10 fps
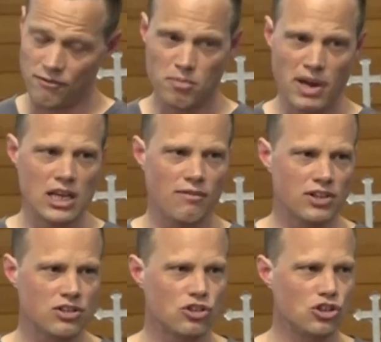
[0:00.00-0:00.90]
for many of
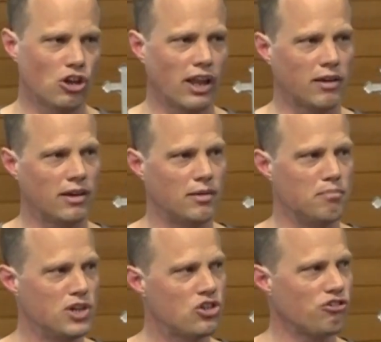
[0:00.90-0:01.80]
us, like
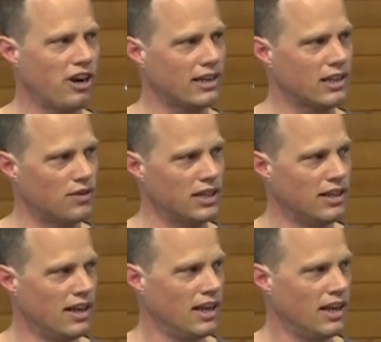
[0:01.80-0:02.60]
missionary activity